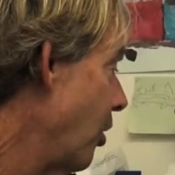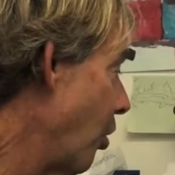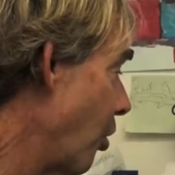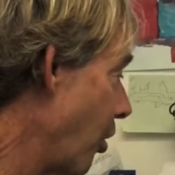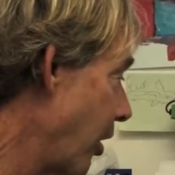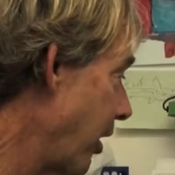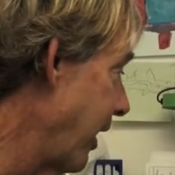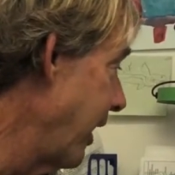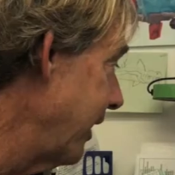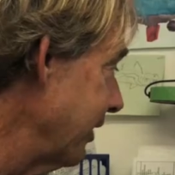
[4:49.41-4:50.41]

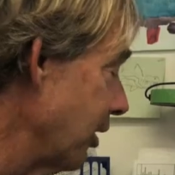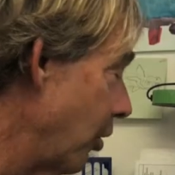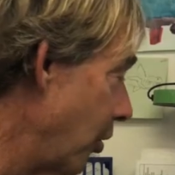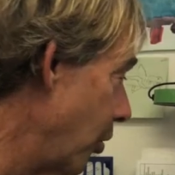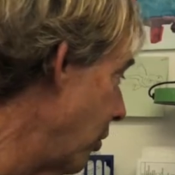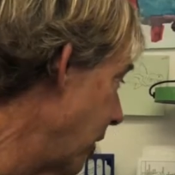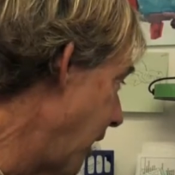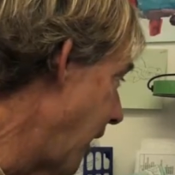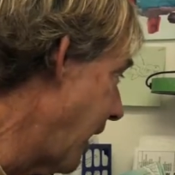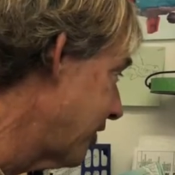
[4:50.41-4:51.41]
or low
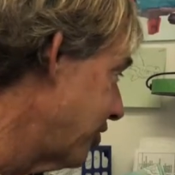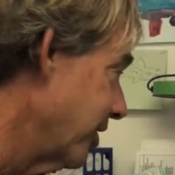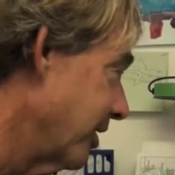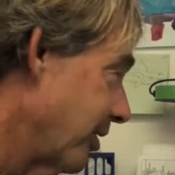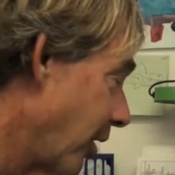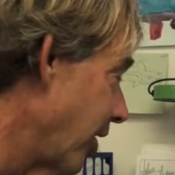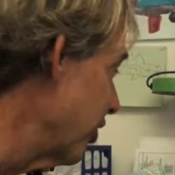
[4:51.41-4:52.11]
oxygen or